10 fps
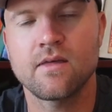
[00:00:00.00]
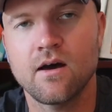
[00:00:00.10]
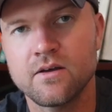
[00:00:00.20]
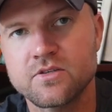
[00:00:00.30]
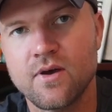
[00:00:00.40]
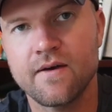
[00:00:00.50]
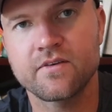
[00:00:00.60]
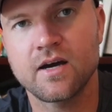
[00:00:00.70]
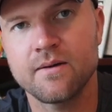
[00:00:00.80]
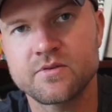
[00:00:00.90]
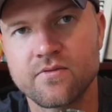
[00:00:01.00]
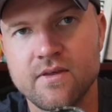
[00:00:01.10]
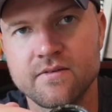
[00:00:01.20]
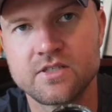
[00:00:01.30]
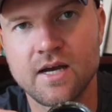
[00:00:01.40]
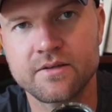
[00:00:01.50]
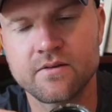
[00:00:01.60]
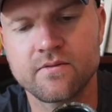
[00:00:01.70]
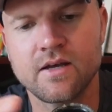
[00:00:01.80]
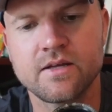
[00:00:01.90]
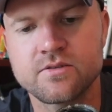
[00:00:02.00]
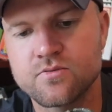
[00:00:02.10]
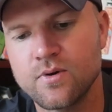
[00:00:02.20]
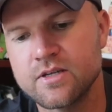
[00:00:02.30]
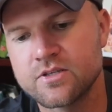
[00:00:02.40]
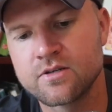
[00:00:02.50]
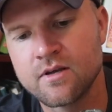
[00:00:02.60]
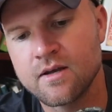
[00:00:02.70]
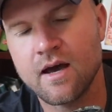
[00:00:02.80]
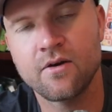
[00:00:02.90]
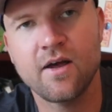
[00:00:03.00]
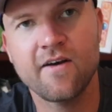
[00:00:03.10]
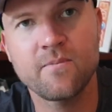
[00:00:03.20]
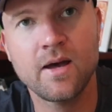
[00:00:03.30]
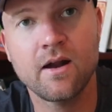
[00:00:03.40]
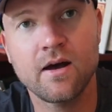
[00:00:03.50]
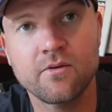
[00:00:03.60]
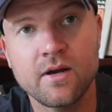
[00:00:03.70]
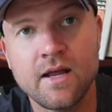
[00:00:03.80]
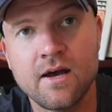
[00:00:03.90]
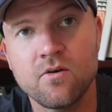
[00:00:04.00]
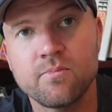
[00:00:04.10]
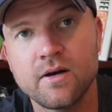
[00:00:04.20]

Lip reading: They also have cups for the objective lens, which I don't have mine on right now,